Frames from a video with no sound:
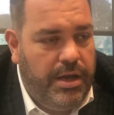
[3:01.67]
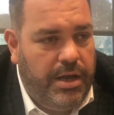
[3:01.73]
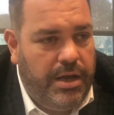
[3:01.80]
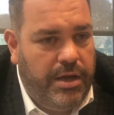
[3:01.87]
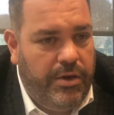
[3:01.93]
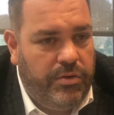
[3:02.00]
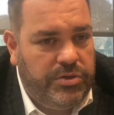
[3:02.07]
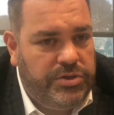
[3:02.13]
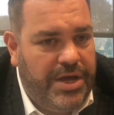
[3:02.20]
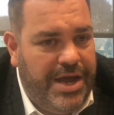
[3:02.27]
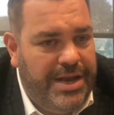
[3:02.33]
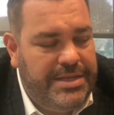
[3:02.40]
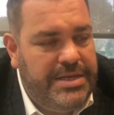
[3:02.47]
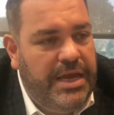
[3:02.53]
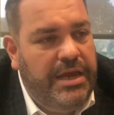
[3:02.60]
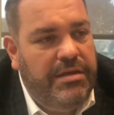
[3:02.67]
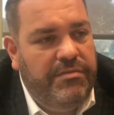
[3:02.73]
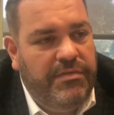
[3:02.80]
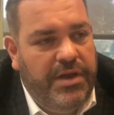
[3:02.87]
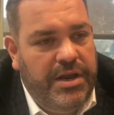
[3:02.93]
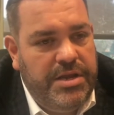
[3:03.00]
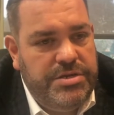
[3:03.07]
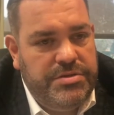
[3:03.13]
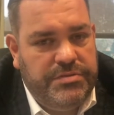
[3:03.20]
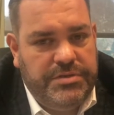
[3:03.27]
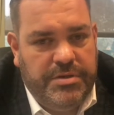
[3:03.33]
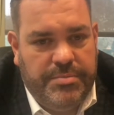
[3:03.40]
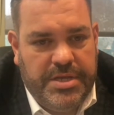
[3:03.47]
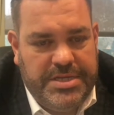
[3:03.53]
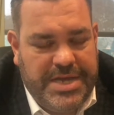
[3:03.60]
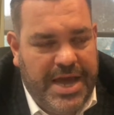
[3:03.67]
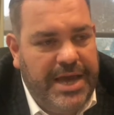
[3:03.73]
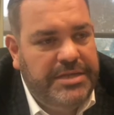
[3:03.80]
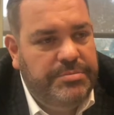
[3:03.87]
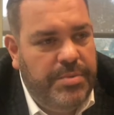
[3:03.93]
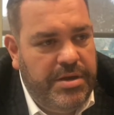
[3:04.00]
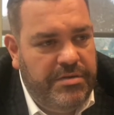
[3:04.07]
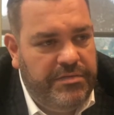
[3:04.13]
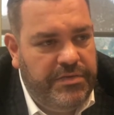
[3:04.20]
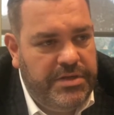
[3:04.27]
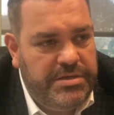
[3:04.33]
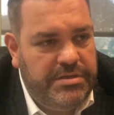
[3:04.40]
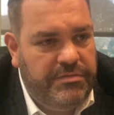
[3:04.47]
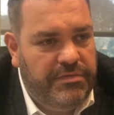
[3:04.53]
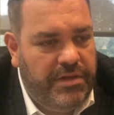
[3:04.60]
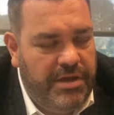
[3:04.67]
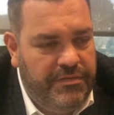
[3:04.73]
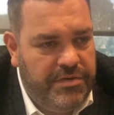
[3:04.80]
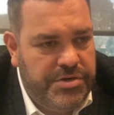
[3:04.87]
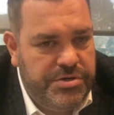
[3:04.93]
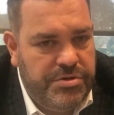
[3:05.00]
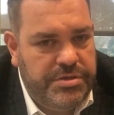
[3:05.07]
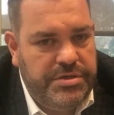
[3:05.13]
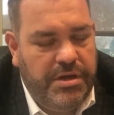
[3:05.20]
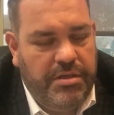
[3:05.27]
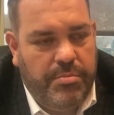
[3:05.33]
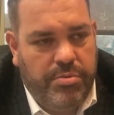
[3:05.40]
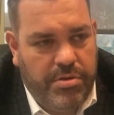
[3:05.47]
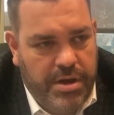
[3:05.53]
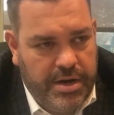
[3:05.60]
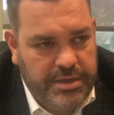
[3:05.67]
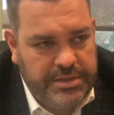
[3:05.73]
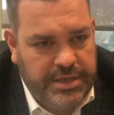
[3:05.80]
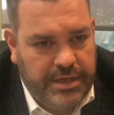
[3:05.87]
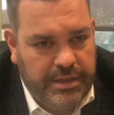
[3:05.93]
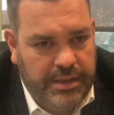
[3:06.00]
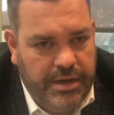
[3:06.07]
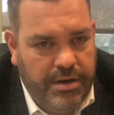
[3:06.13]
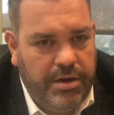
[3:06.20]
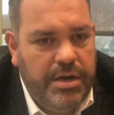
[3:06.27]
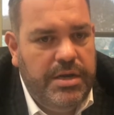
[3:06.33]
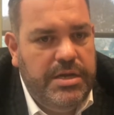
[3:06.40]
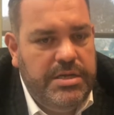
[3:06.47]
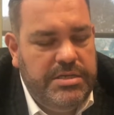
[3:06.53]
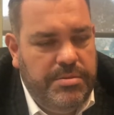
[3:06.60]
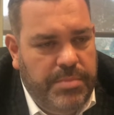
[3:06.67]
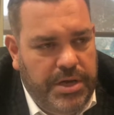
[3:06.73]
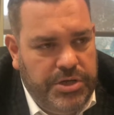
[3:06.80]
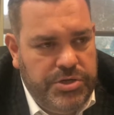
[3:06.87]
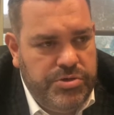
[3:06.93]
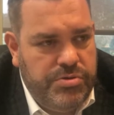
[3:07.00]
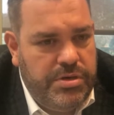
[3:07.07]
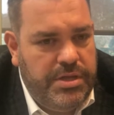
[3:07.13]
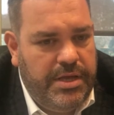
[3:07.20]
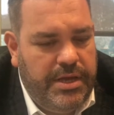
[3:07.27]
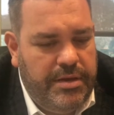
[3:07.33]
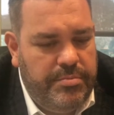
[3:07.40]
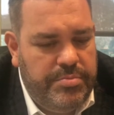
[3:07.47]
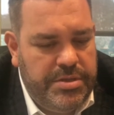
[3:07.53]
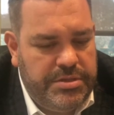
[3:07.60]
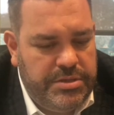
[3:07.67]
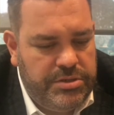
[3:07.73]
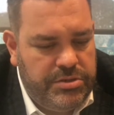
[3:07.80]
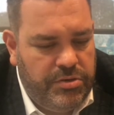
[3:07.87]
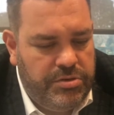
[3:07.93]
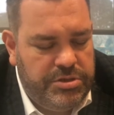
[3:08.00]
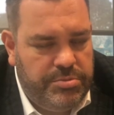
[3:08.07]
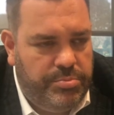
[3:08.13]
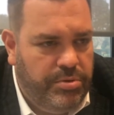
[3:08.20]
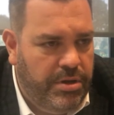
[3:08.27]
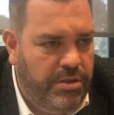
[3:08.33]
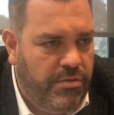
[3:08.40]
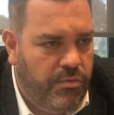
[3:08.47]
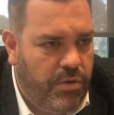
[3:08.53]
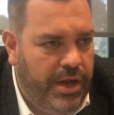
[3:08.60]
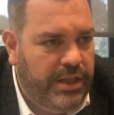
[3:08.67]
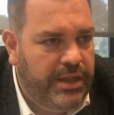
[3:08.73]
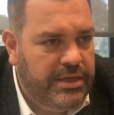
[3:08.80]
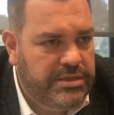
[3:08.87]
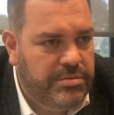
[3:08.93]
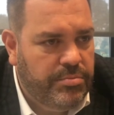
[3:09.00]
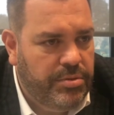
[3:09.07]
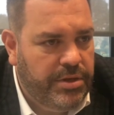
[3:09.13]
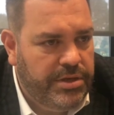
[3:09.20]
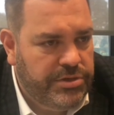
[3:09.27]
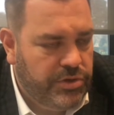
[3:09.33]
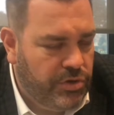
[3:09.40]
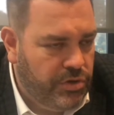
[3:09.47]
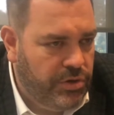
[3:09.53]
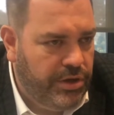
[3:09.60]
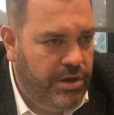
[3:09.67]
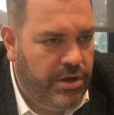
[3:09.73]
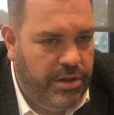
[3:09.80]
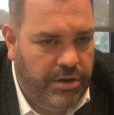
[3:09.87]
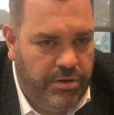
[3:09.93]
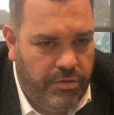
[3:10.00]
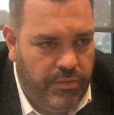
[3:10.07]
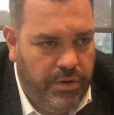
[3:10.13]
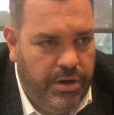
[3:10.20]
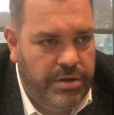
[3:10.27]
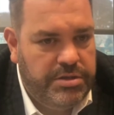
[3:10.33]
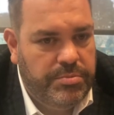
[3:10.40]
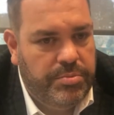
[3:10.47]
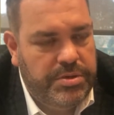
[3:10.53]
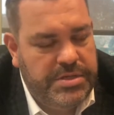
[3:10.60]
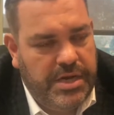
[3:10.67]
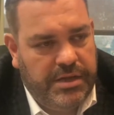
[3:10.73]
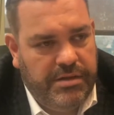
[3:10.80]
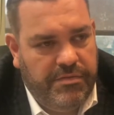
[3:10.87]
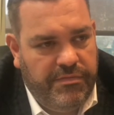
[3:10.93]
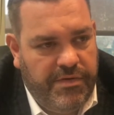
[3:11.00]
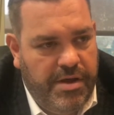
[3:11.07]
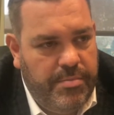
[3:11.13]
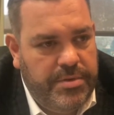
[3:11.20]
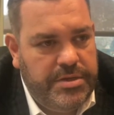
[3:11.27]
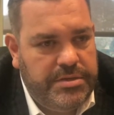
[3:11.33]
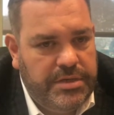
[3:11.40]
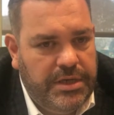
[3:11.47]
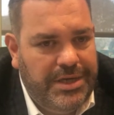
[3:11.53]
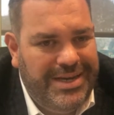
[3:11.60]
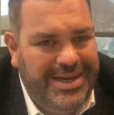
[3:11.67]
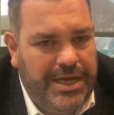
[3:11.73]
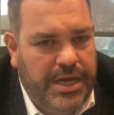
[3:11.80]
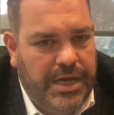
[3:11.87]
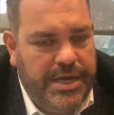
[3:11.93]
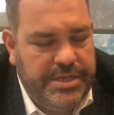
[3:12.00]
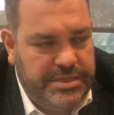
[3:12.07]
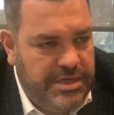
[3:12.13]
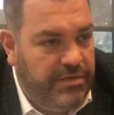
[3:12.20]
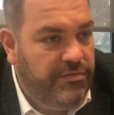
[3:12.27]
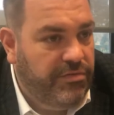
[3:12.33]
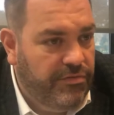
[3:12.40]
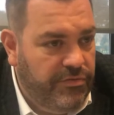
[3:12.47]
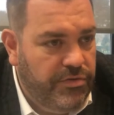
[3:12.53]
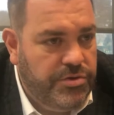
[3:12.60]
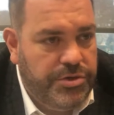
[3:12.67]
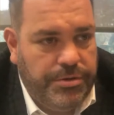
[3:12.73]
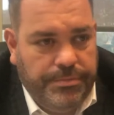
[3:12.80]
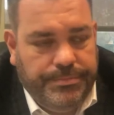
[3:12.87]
uh, and also how to take advantage of some of the tax benefits of life insurance and other products out there to make sure that business owners are putting the right things in place early on in their career to protect their families uh, and save for the future.